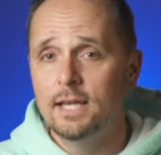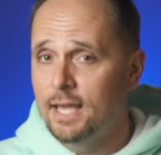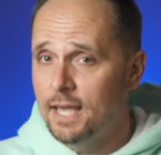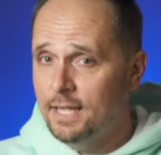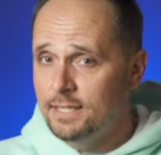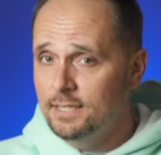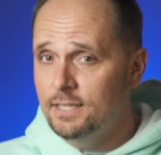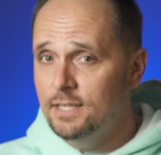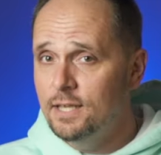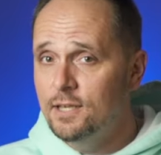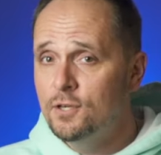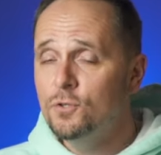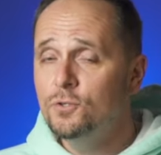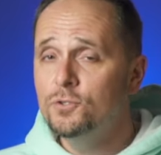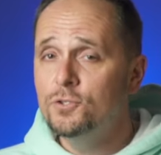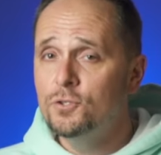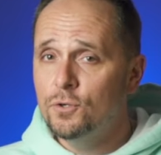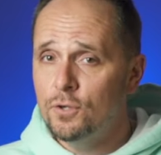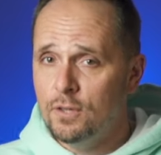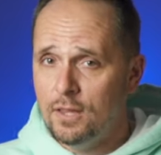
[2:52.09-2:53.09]
and yield
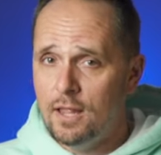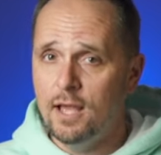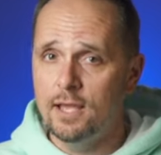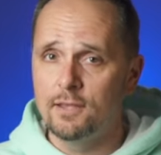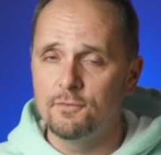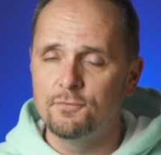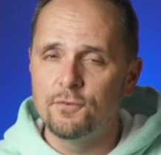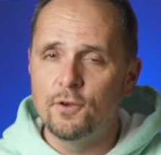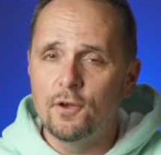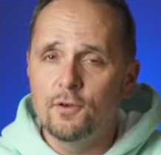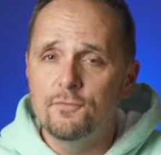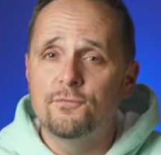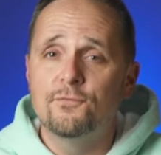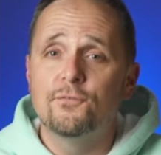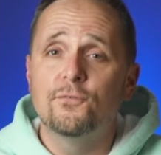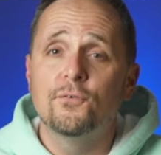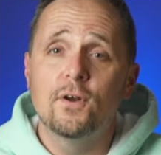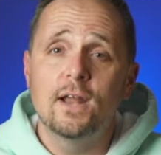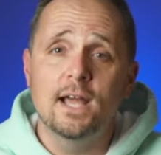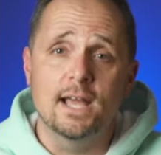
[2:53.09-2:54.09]
your life
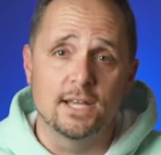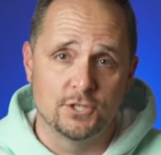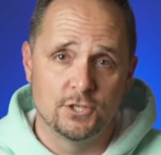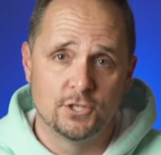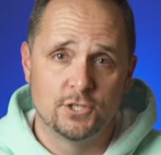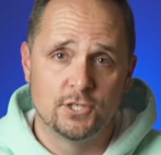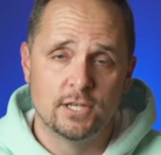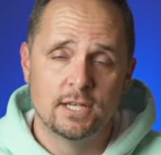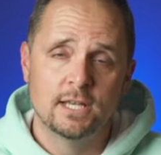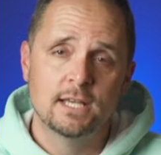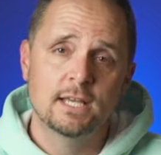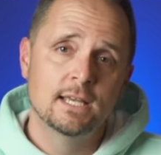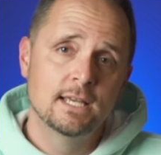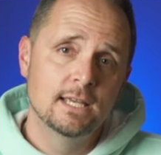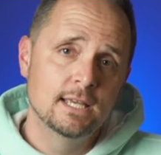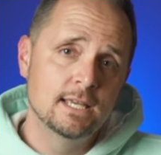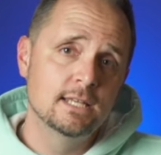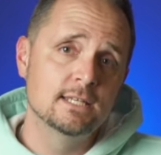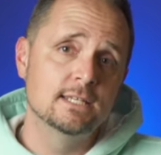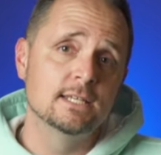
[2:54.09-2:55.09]
afresh
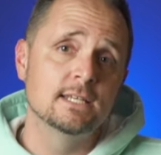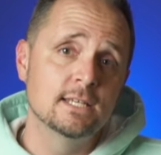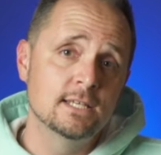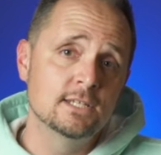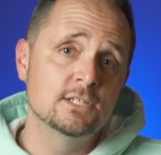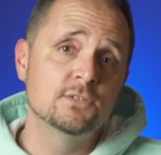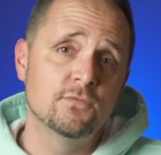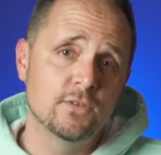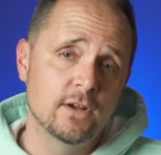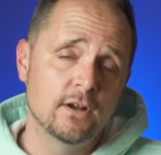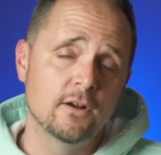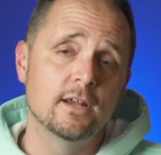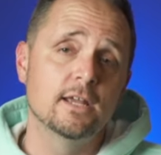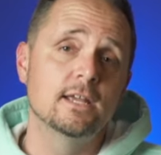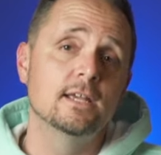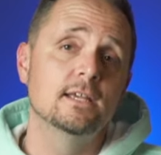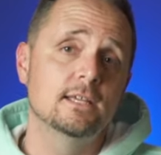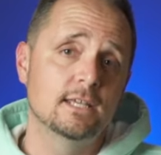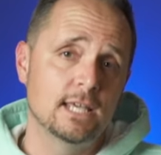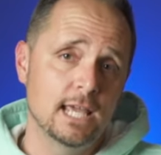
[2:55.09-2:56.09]
into his very
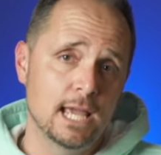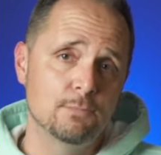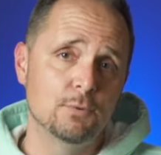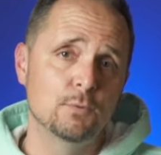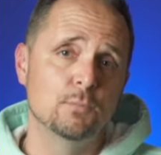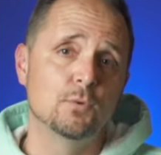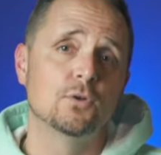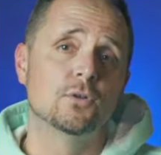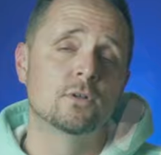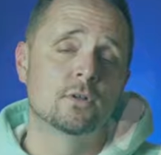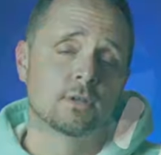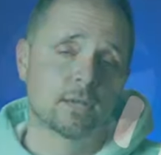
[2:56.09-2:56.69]
capable